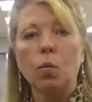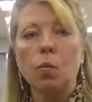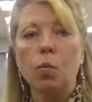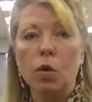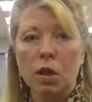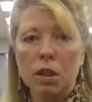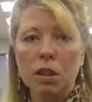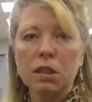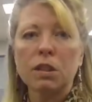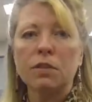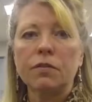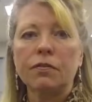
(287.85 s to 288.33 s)

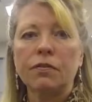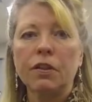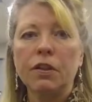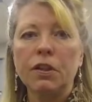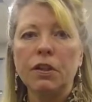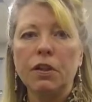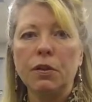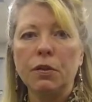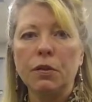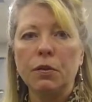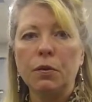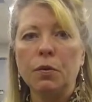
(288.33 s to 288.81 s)
works for
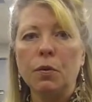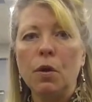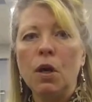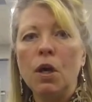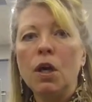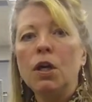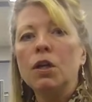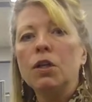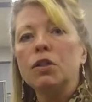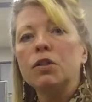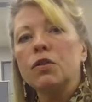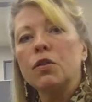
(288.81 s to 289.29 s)
you
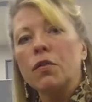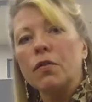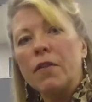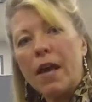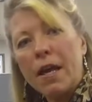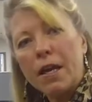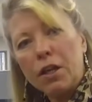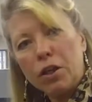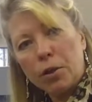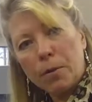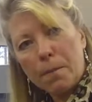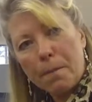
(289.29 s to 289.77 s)
so
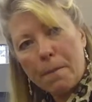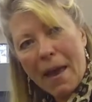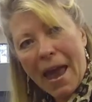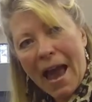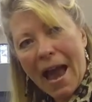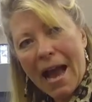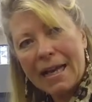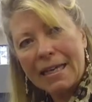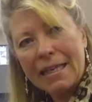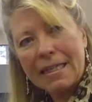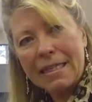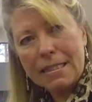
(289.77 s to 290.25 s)
that your
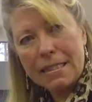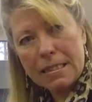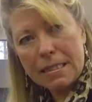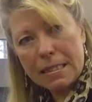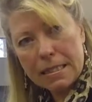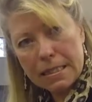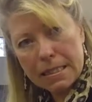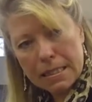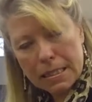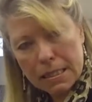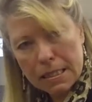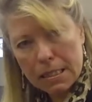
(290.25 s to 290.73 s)
back is
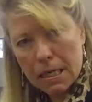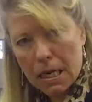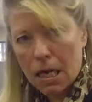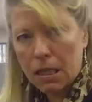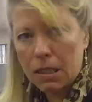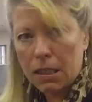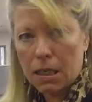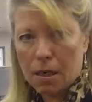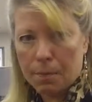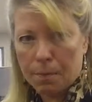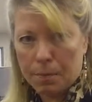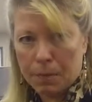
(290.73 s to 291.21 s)
snug
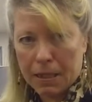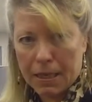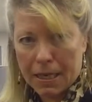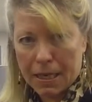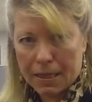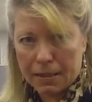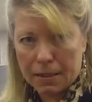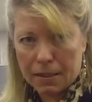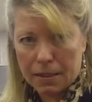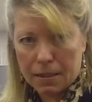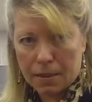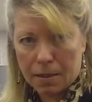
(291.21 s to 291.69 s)
up
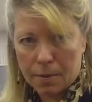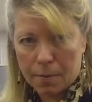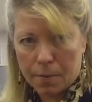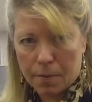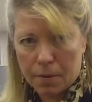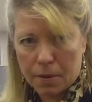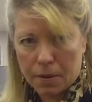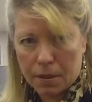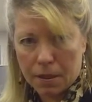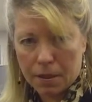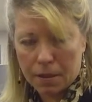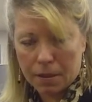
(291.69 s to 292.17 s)
against
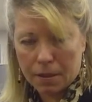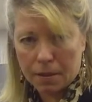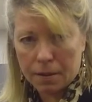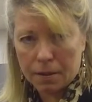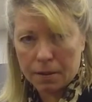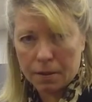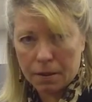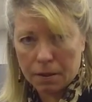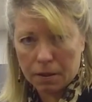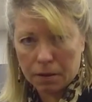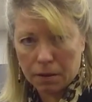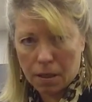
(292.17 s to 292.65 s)
the
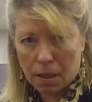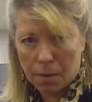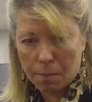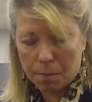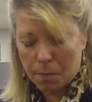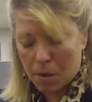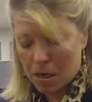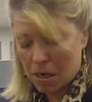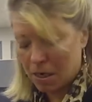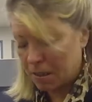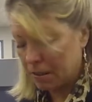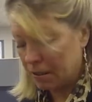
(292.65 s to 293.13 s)

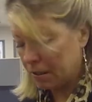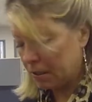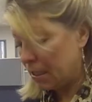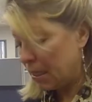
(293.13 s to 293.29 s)
lumbar.